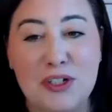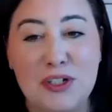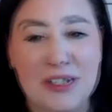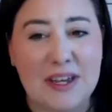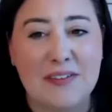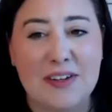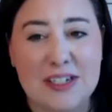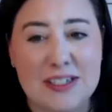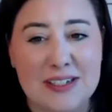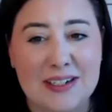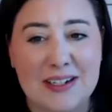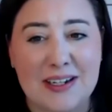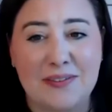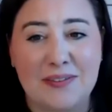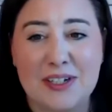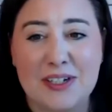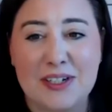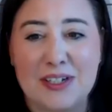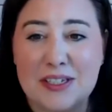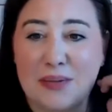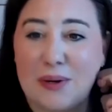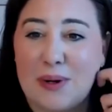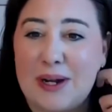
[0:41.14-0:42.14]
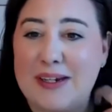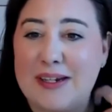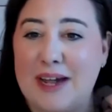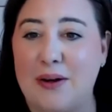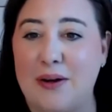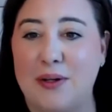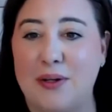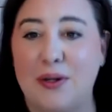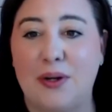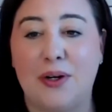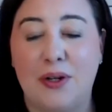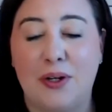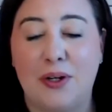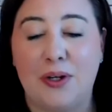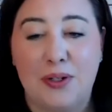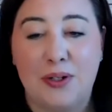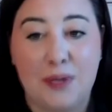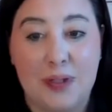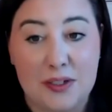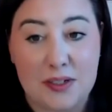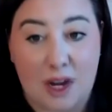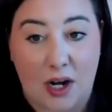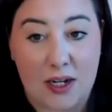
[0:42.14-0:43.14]
Well, just give us give us the rundown. You're you're
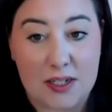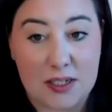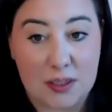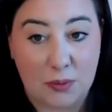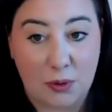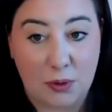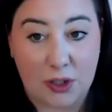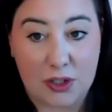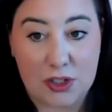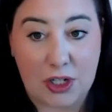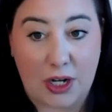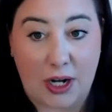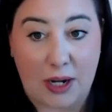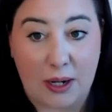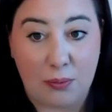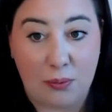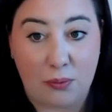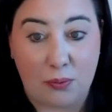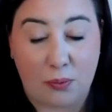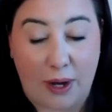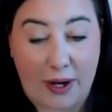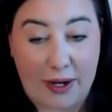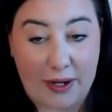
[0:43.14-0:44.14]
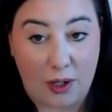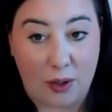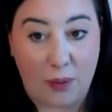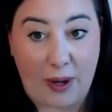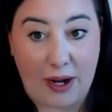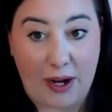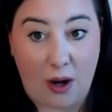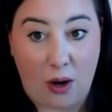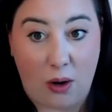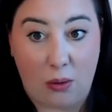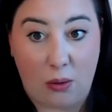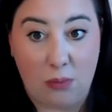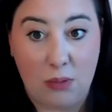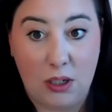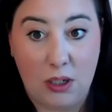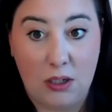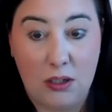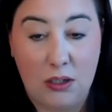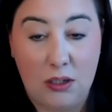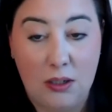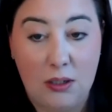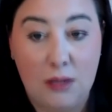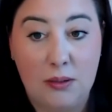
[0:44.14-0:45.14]
doing this awesome workshop. Write your way
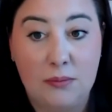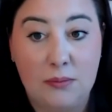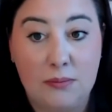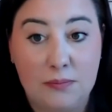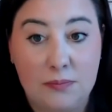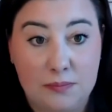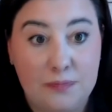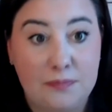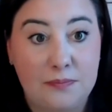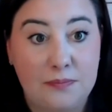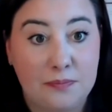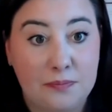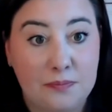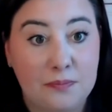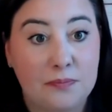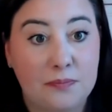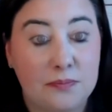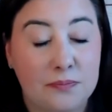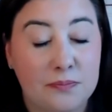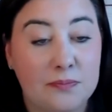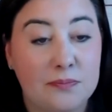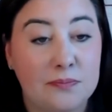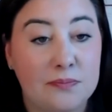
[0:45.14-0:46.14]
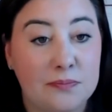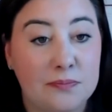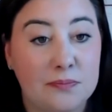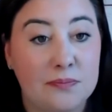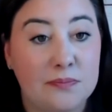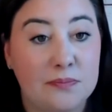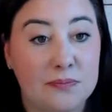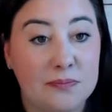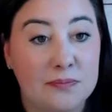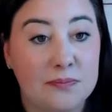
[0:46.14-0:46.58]
home. Mm-hmm.